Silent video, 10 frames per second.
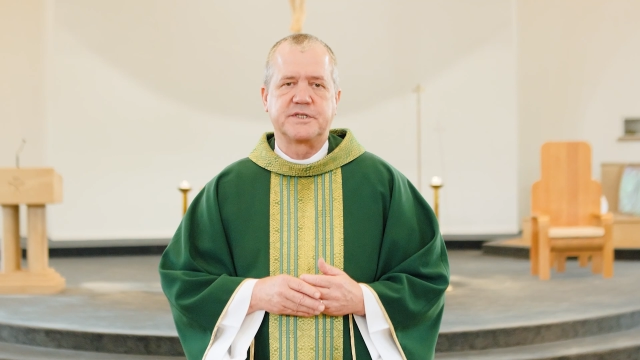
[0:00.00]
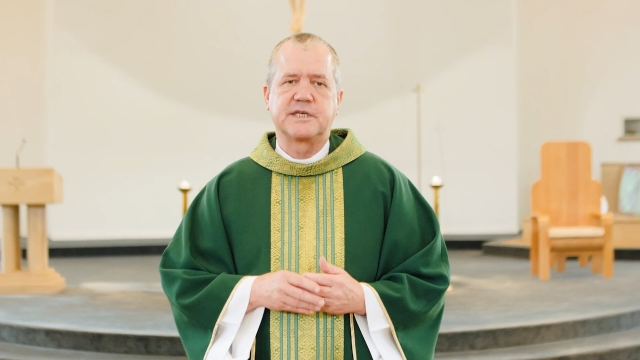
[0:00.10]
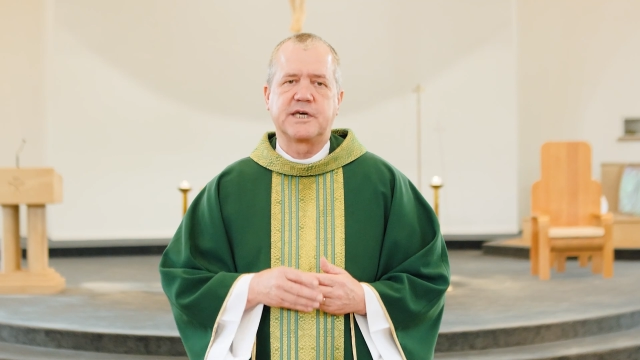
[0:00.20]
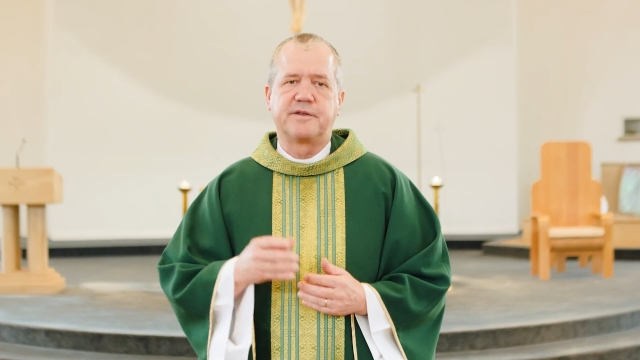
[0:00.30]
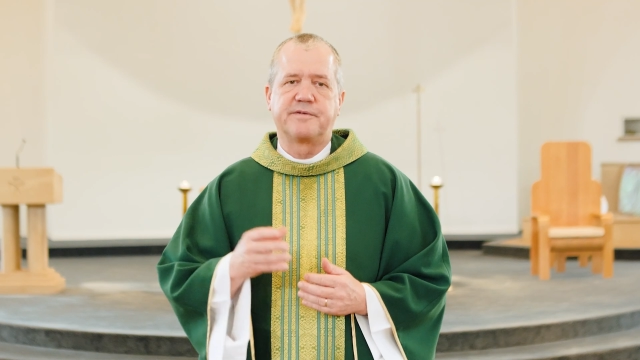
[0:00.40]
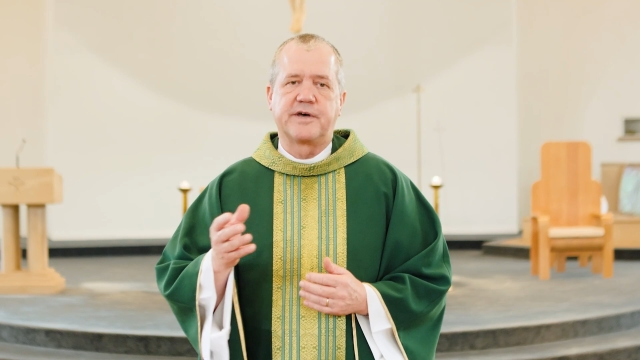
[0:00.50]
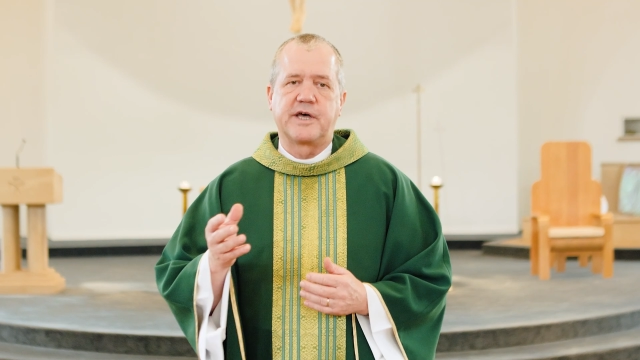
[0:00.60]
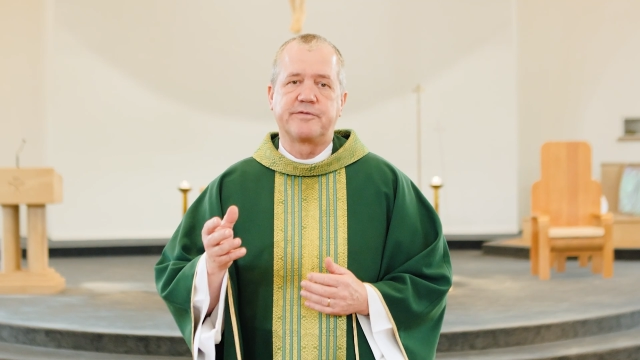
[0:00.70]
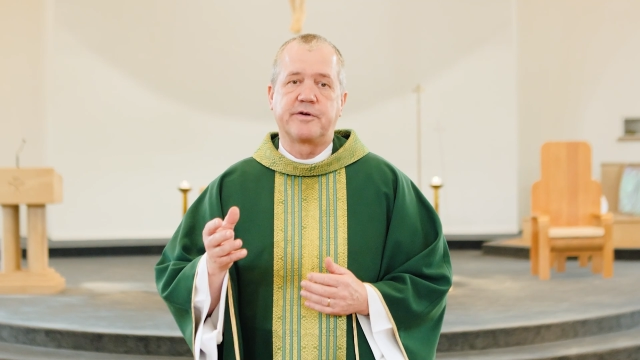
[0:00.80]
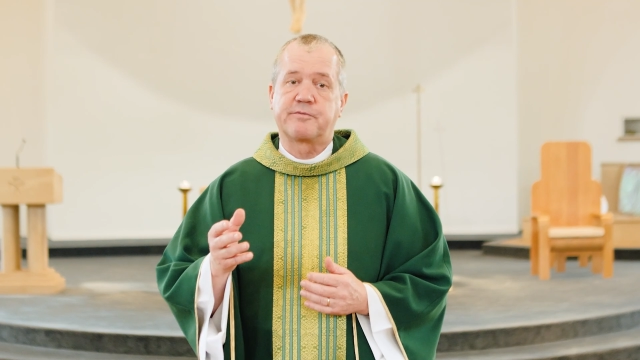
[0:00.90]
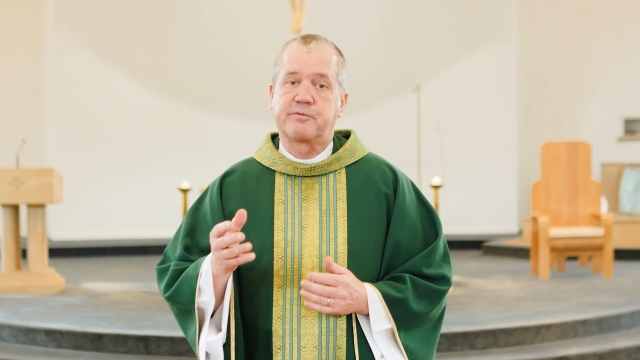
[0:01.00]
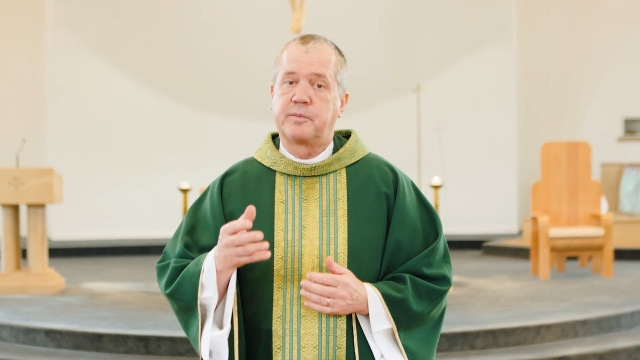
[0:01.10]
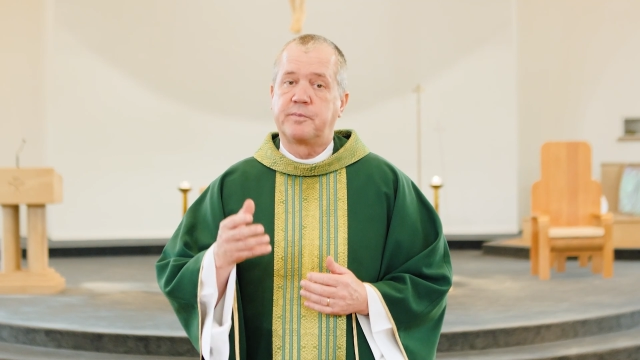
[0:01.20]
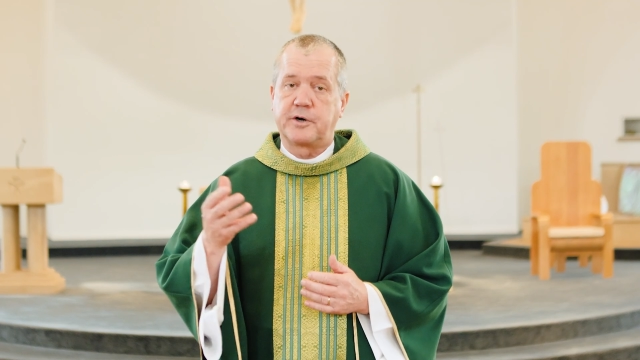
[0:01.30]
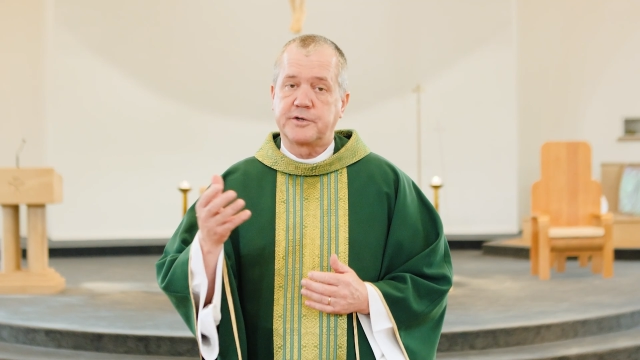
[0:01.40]
to gain favour
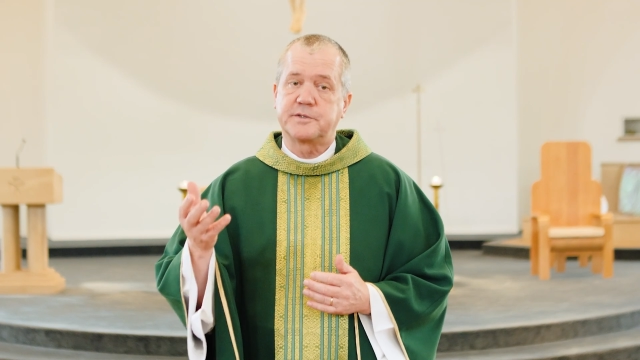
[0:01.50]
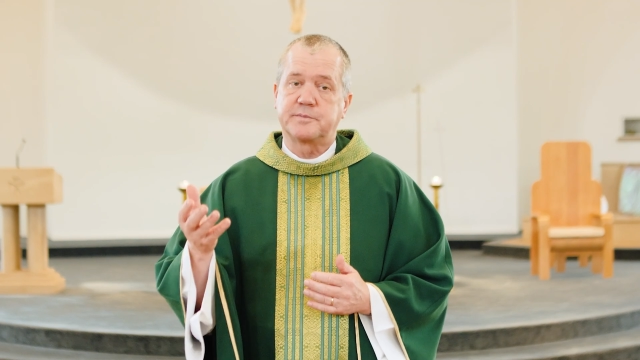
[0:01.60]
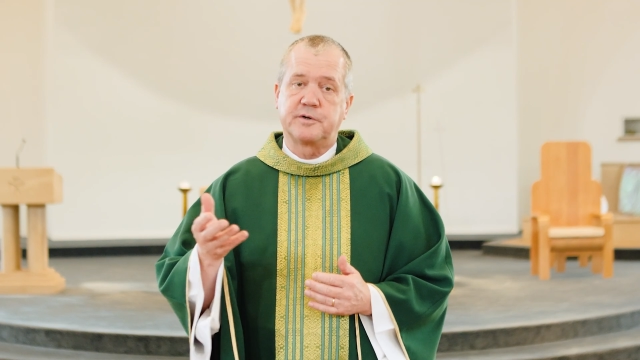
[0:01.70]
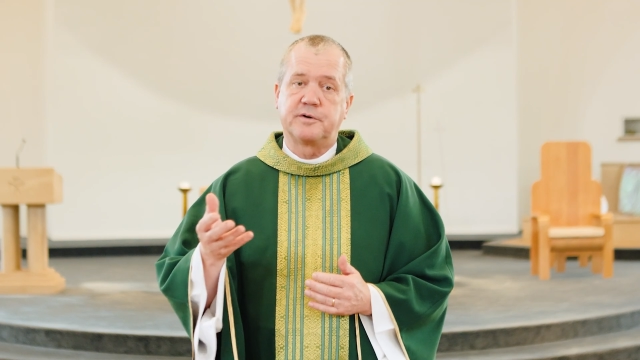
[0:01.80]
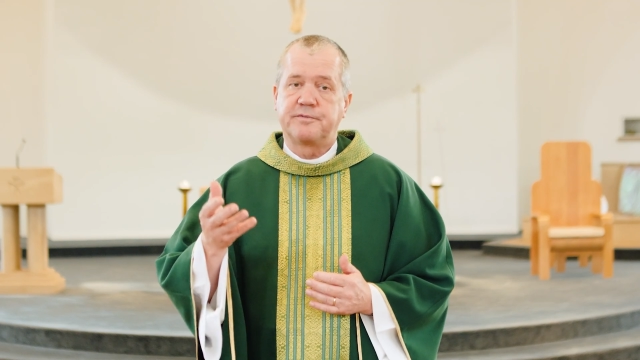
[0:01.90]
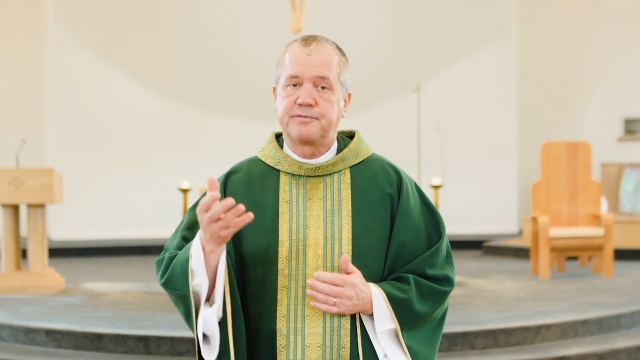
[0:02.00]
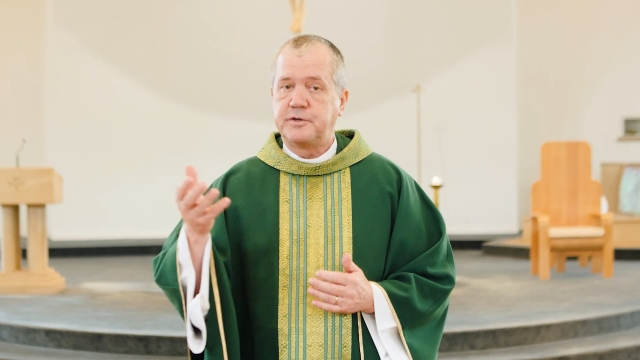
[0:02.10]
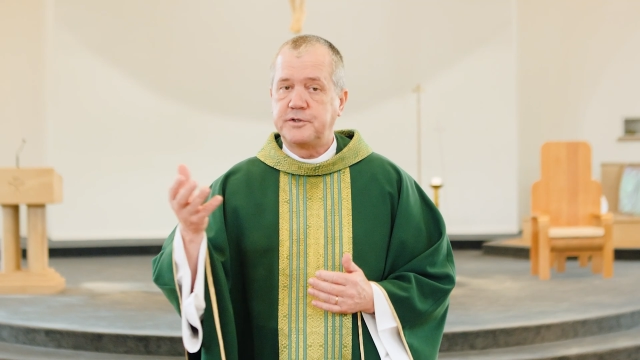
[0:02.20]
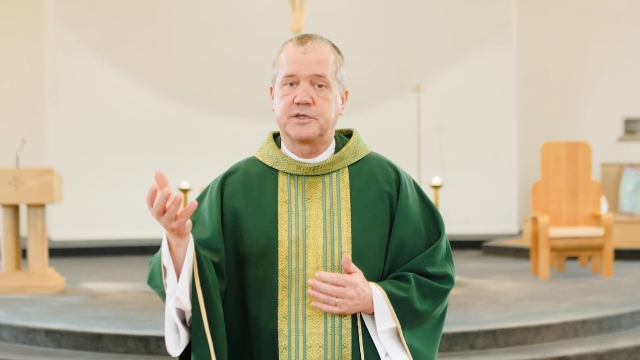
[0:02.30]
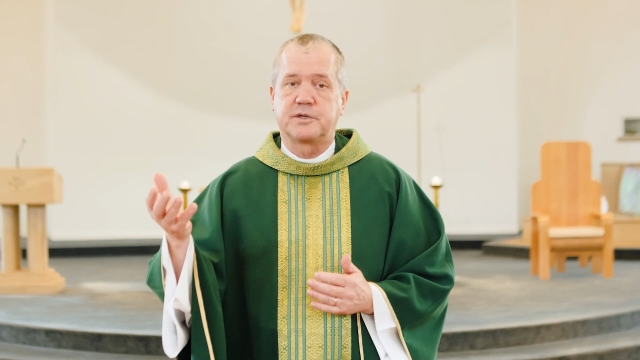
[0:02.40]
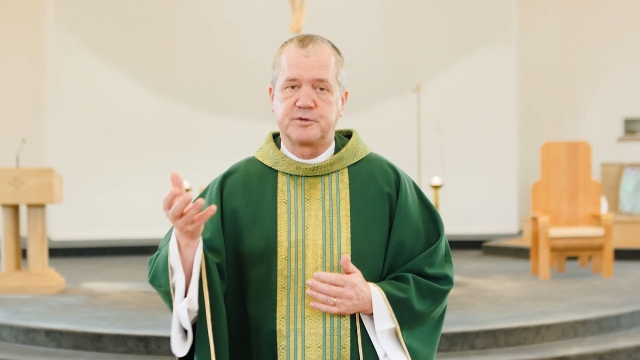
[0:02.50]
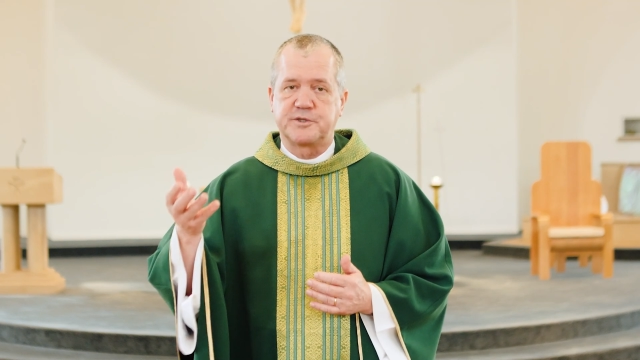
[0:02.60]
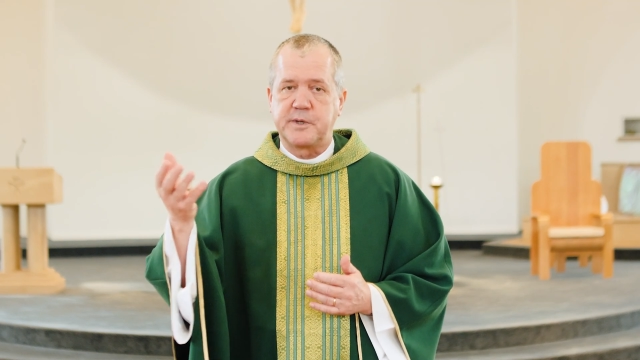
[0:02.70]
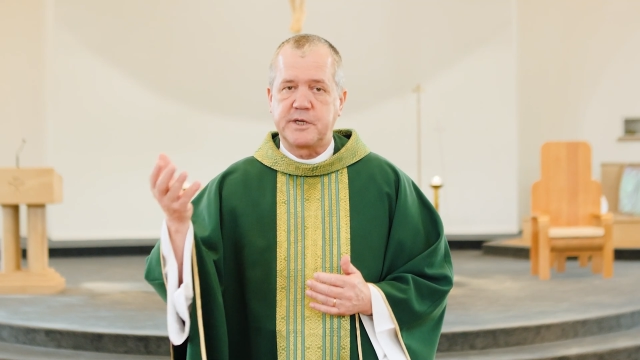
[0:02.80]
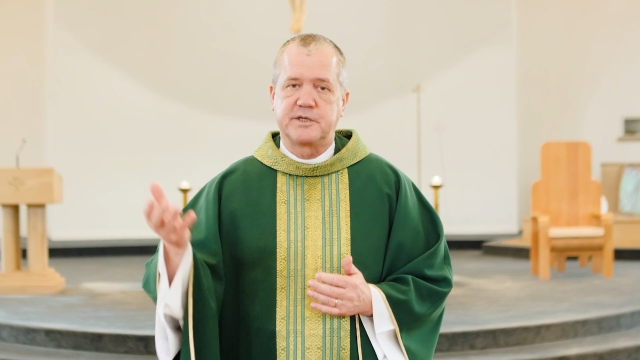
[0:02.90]
from possible future
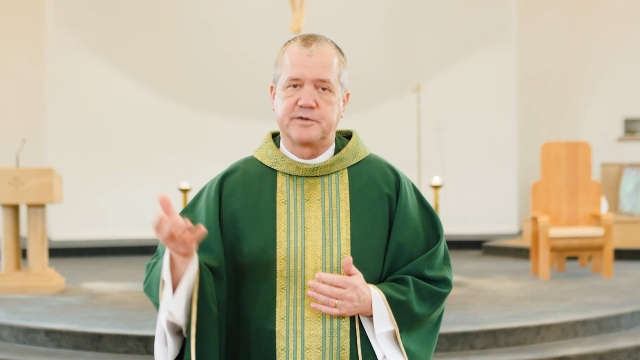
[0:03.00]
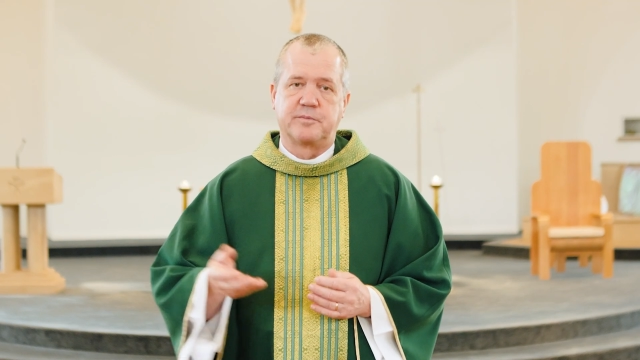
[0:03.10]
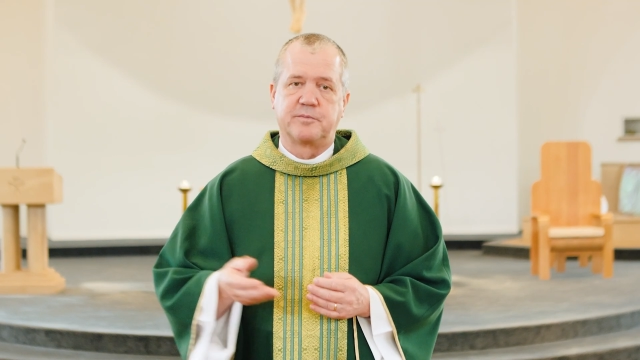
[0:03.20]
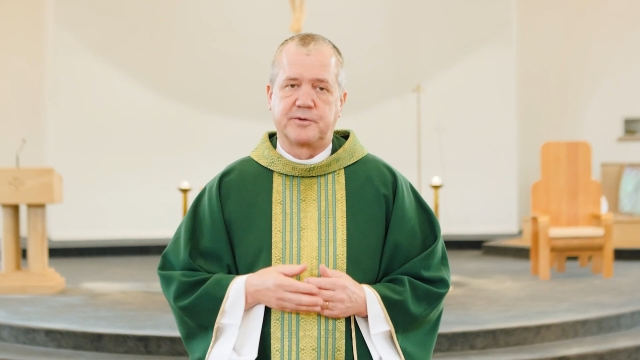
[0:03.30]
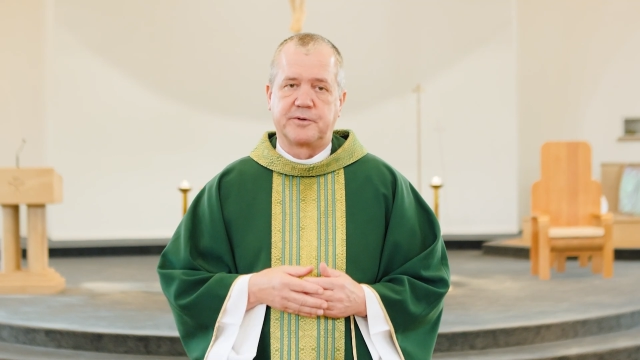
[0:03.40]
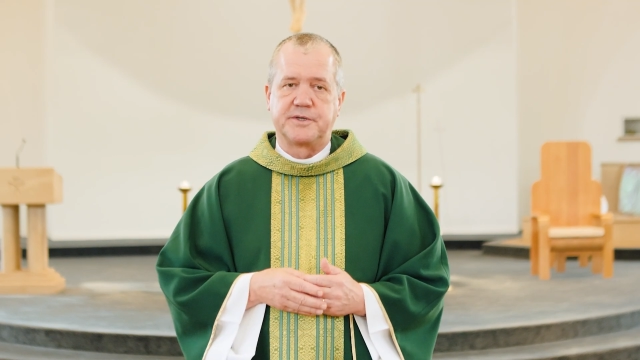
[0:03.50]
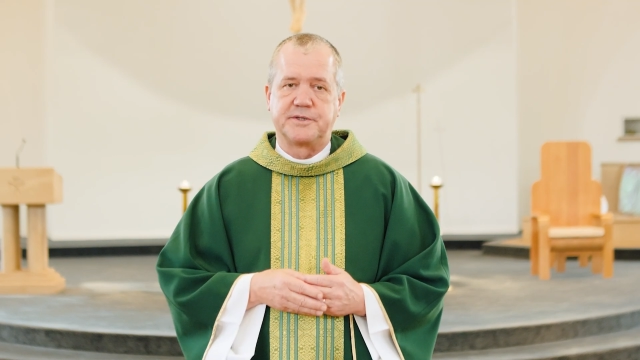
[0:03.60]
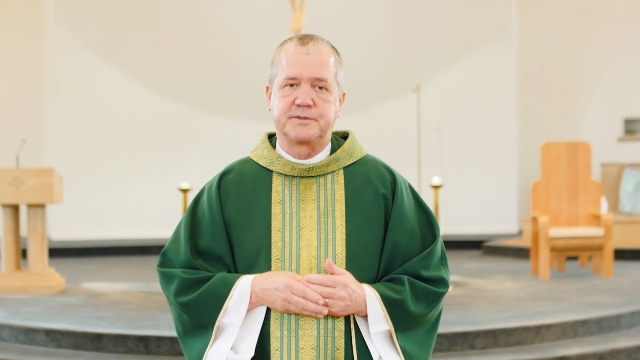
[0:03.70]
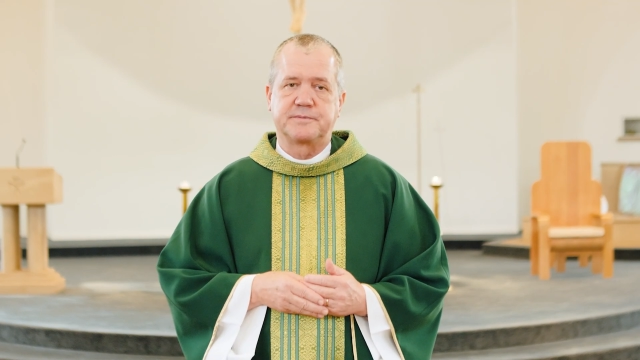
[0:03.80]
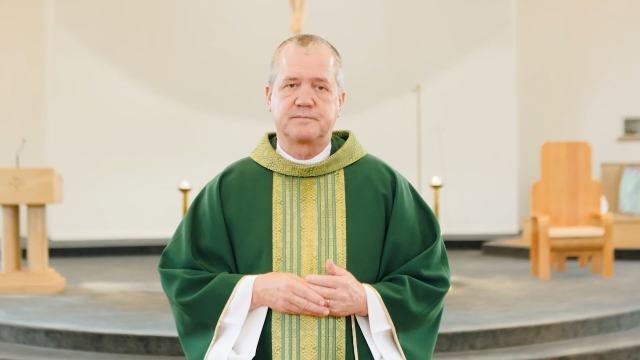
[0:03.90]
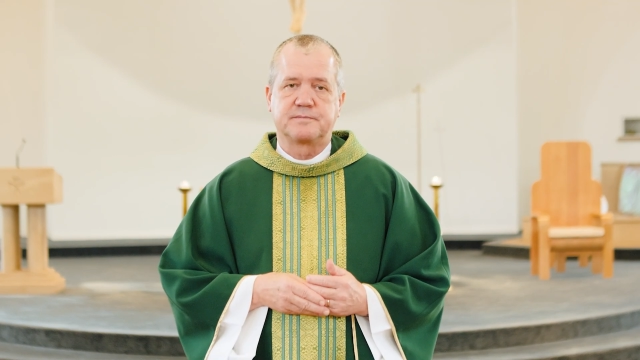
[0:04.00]
prospective employers.